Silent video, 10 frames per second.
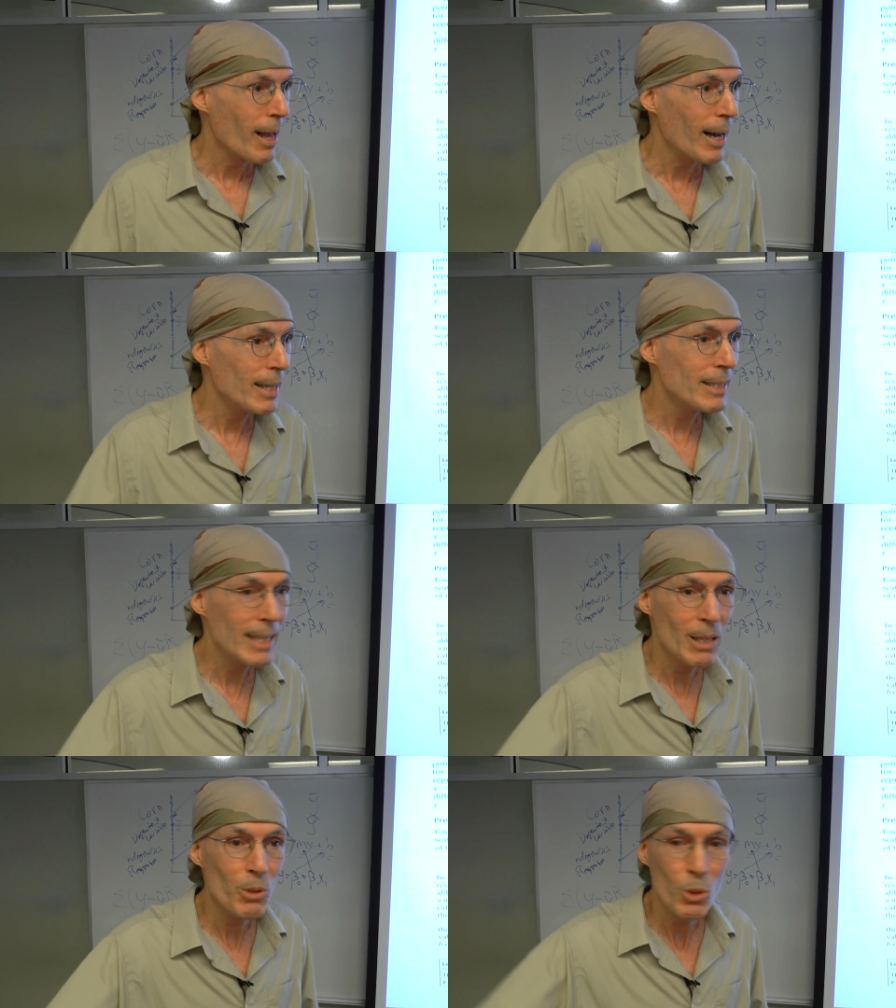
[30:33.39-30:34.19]

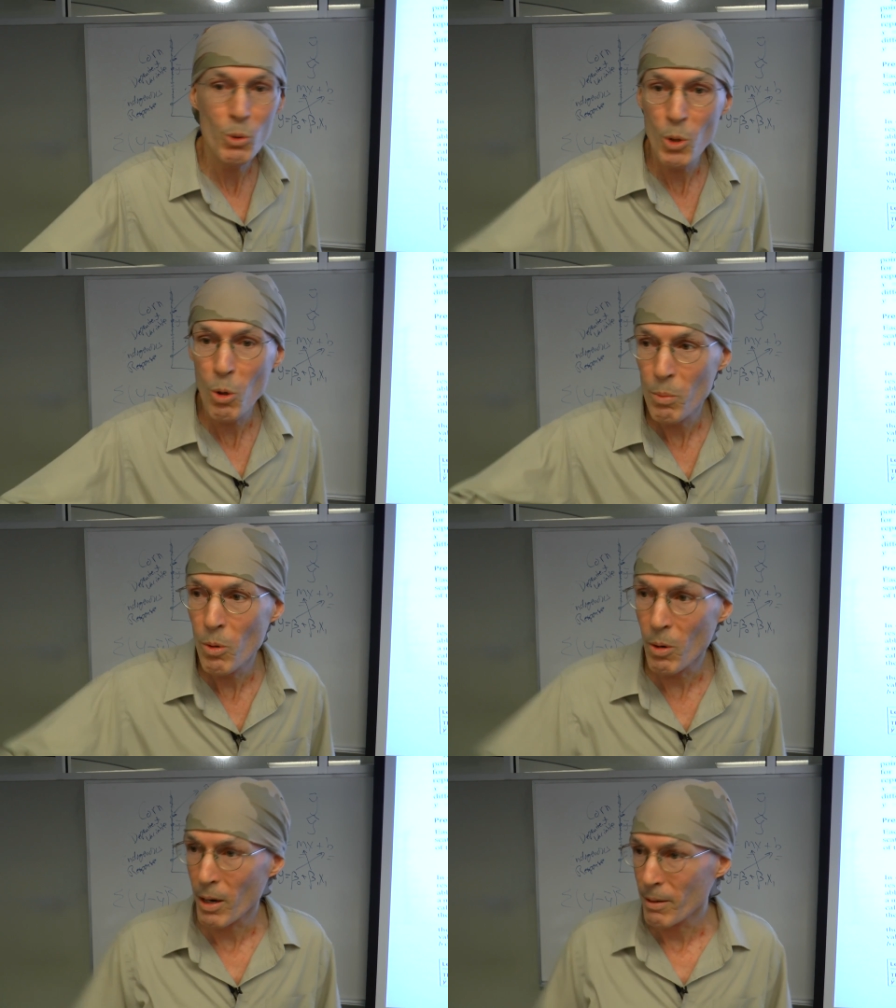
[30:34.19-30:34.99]
Until you know
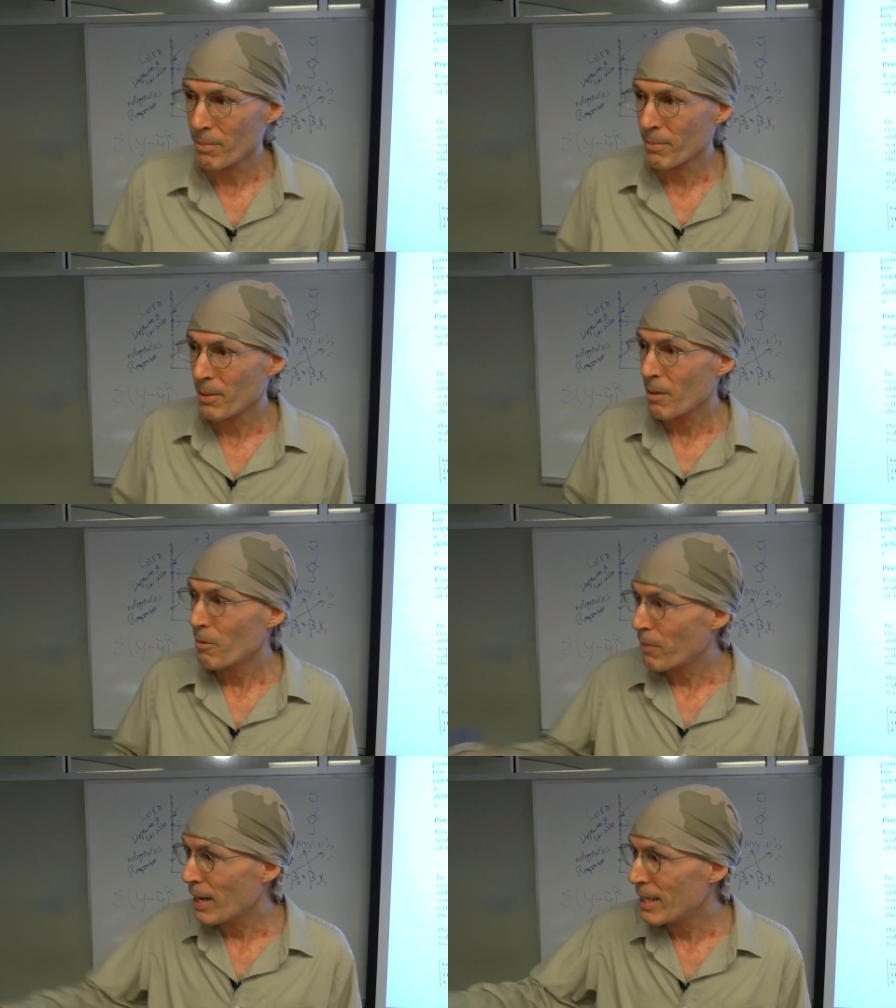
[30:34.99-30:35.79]
more,
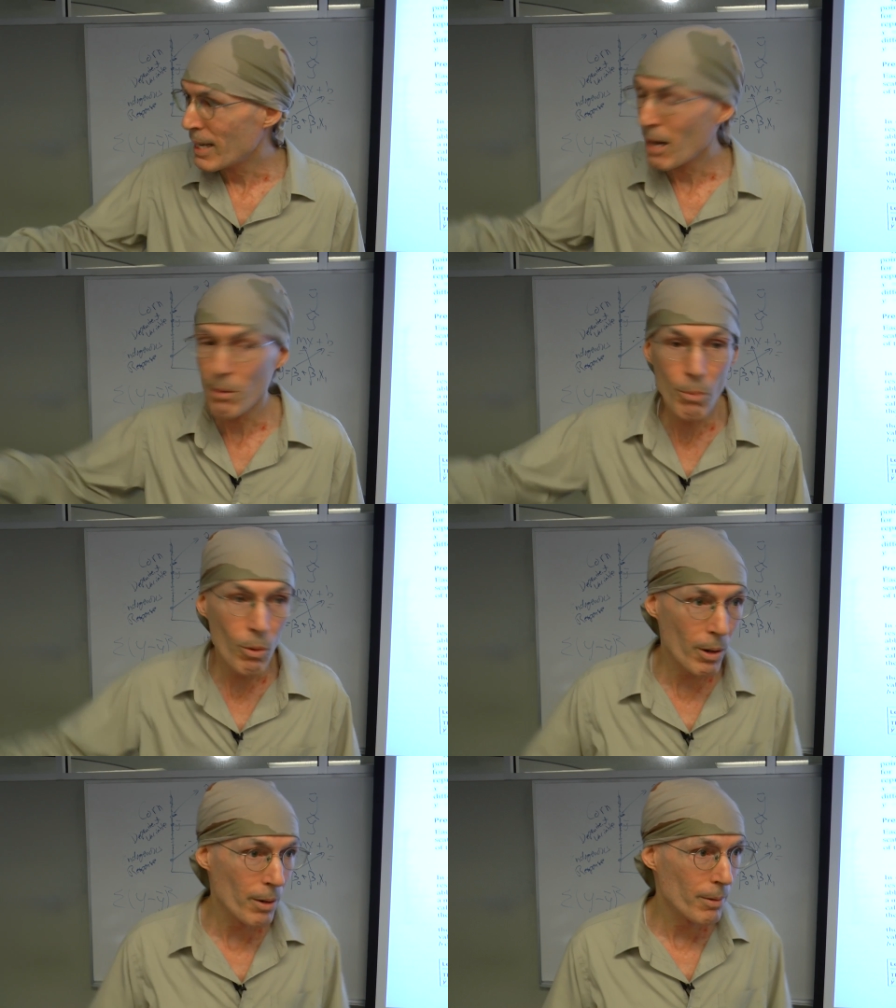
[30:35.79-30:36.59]
finding out
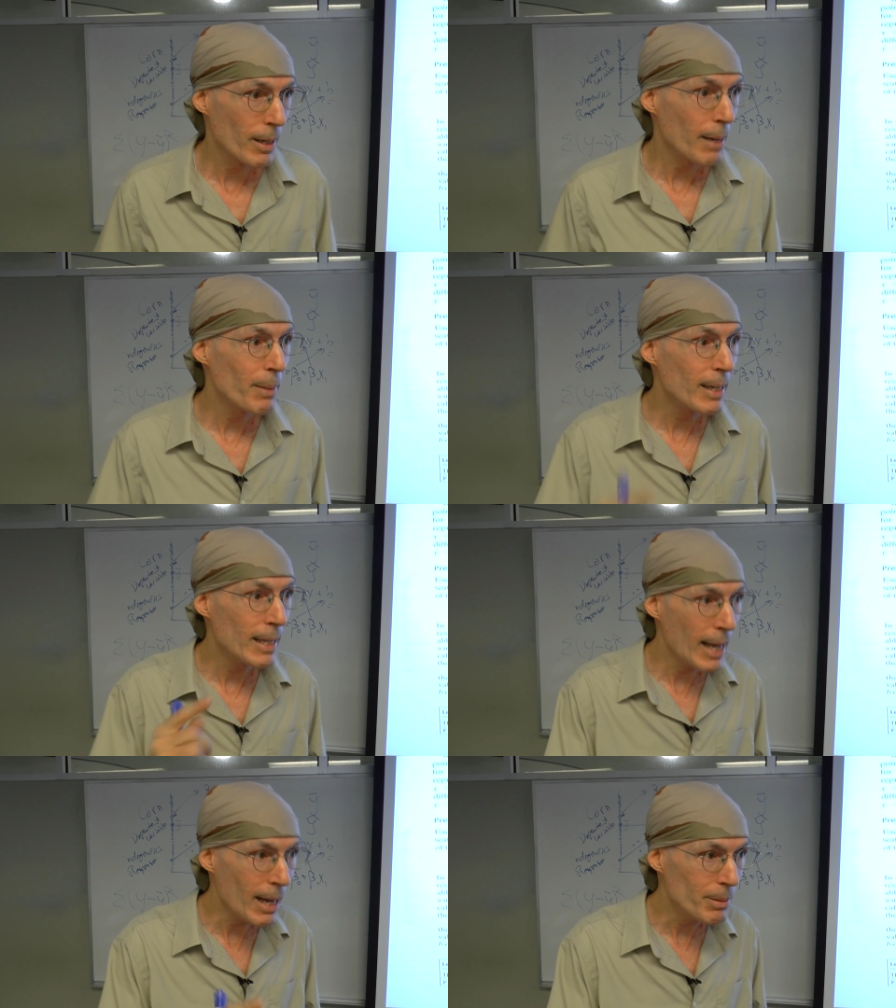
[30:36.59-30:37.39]
more. But in
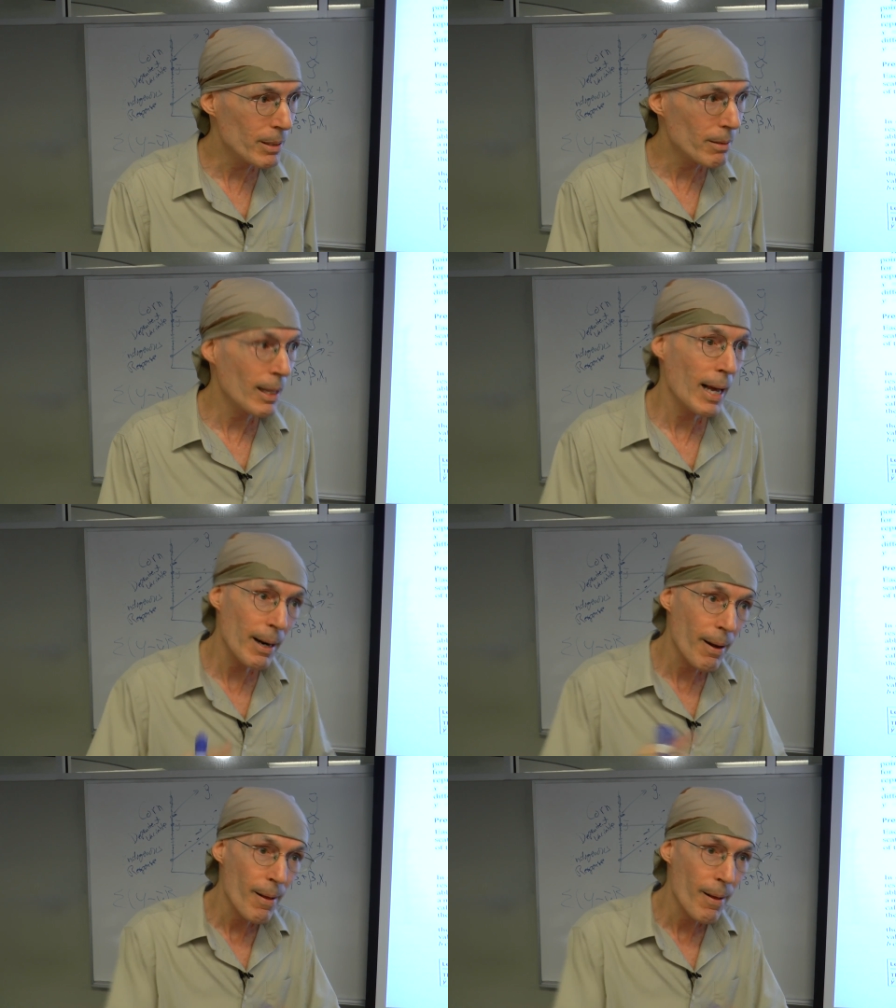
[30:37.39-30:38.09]
the absence of that,